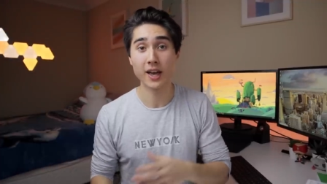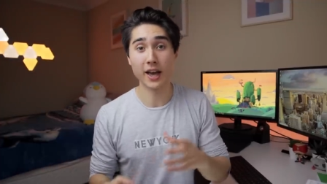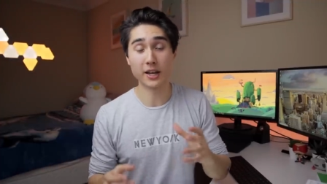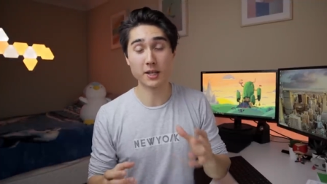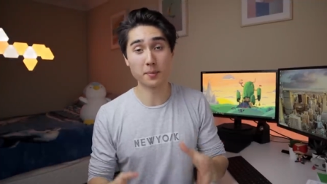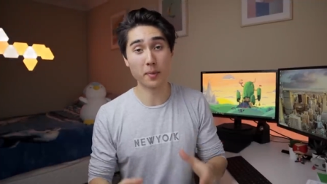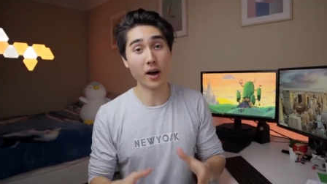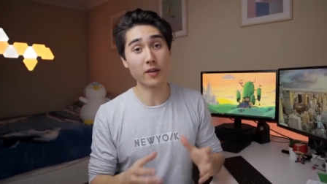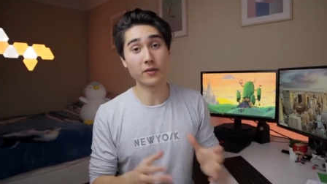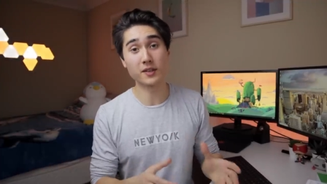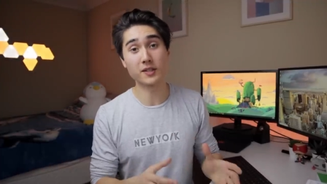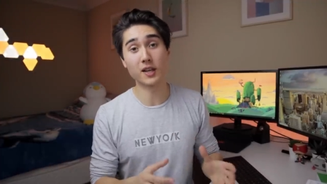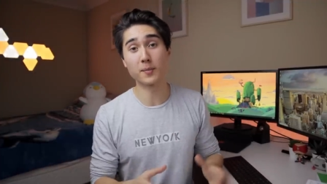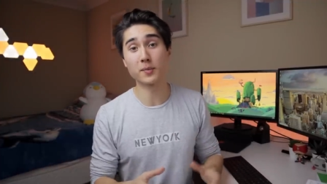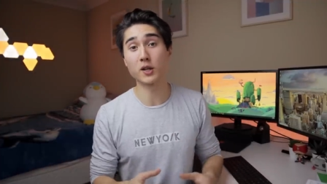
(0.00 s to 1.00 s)
And as part of the
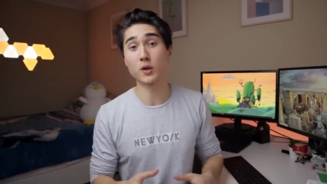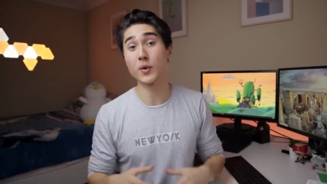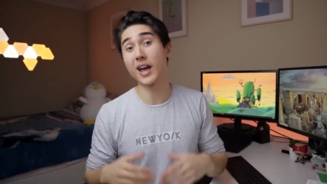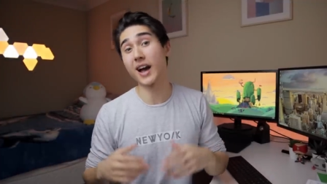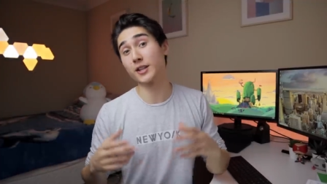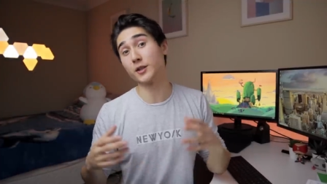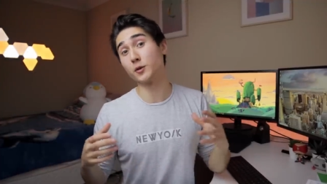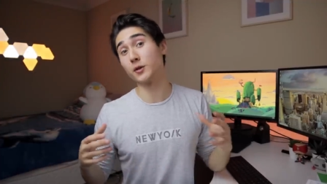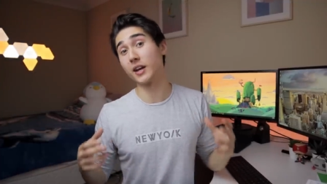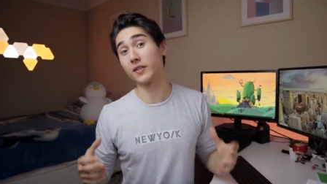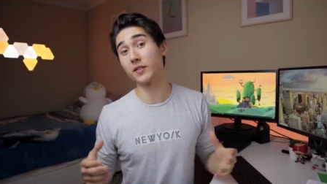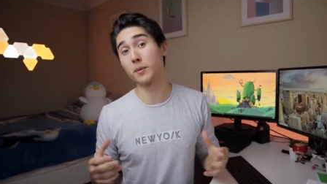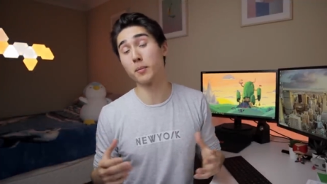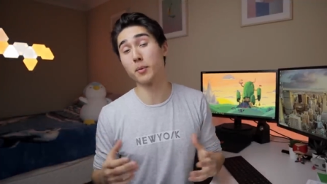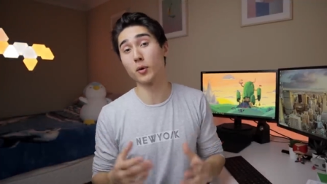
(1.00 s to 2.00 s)
subject, we had to
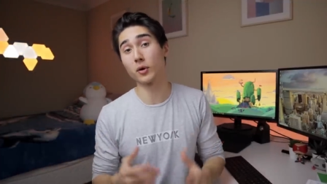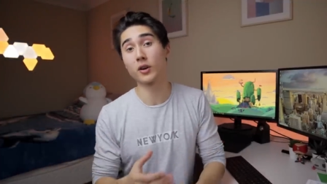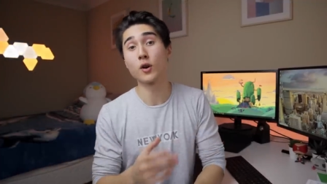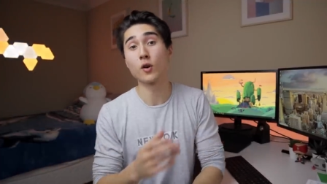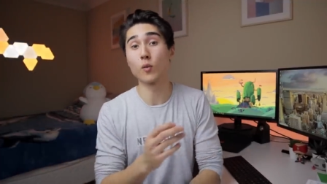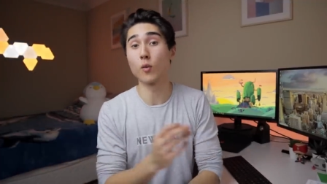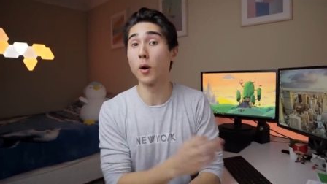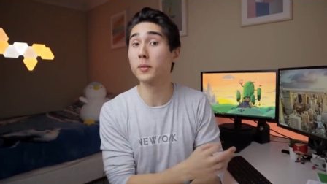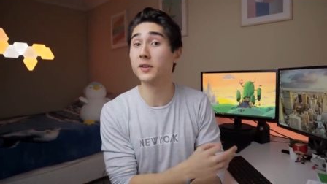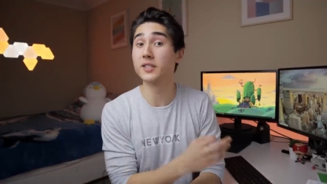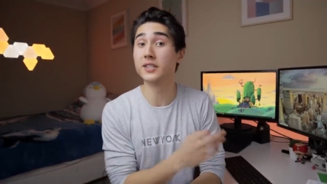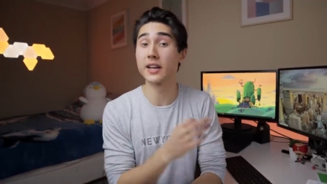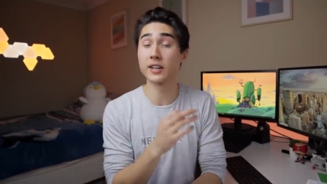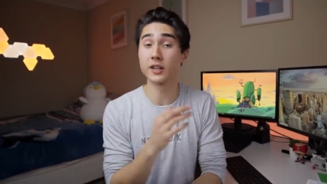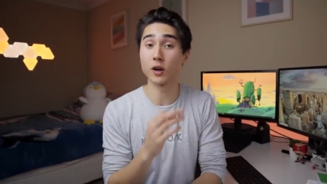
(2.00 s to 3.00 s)
get the book
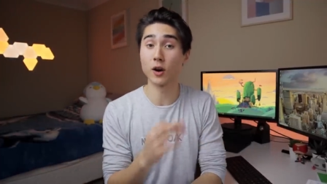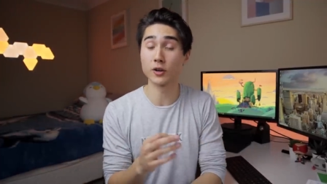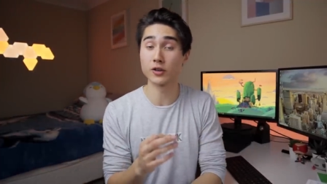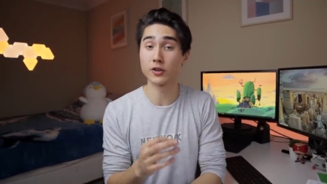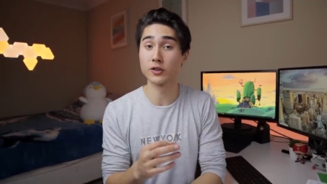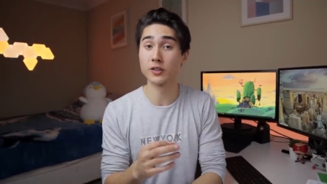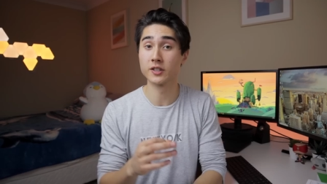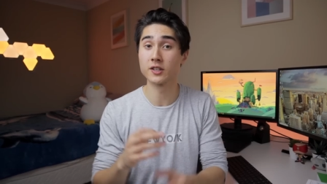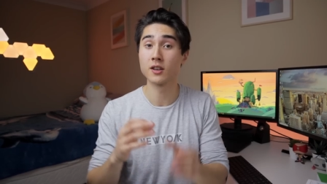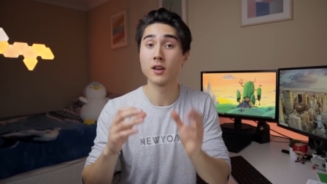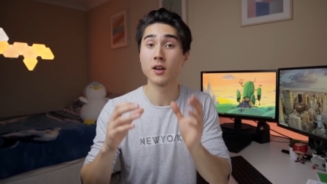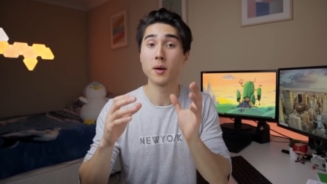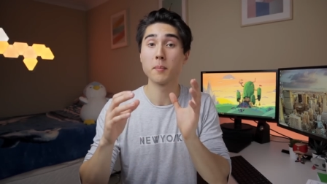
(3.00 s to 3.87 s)
Roberts and Cochran's